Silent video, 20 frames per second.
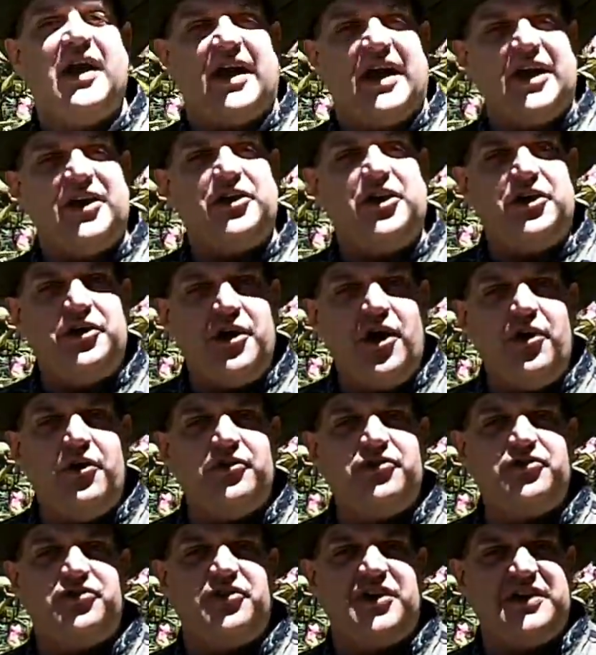into
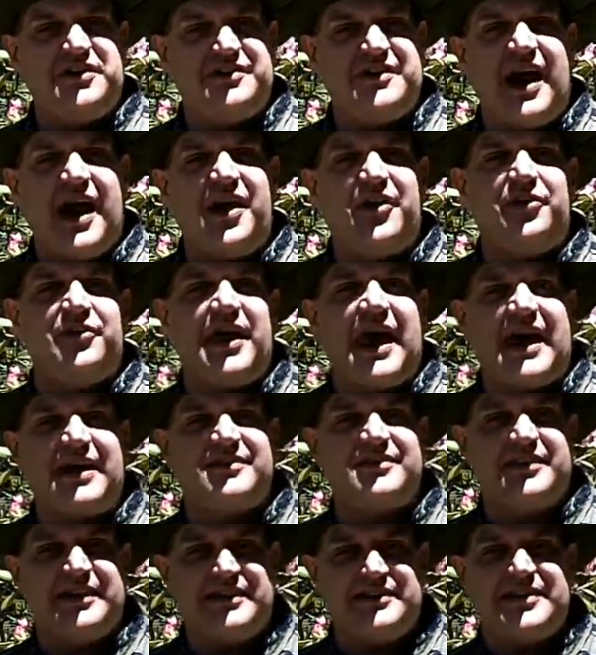notes that Donald
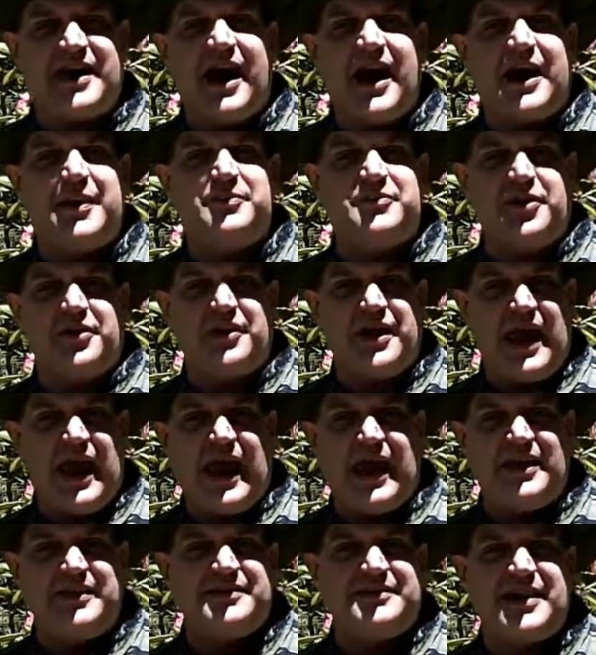actually typed on a
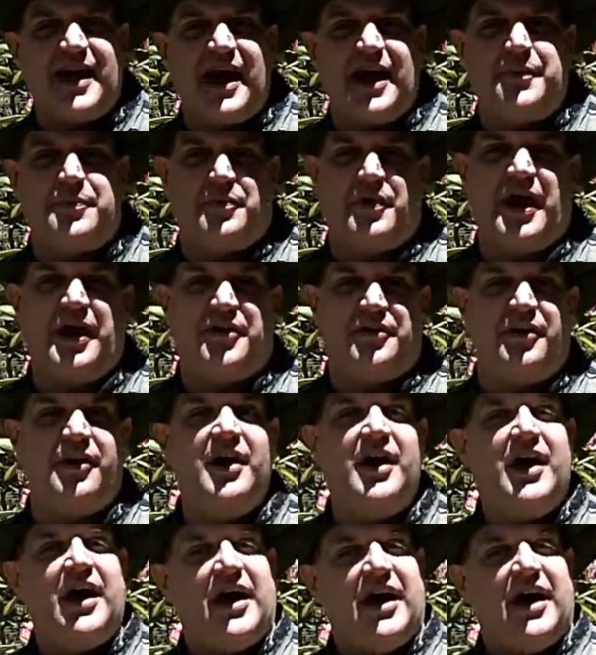hand typewriter,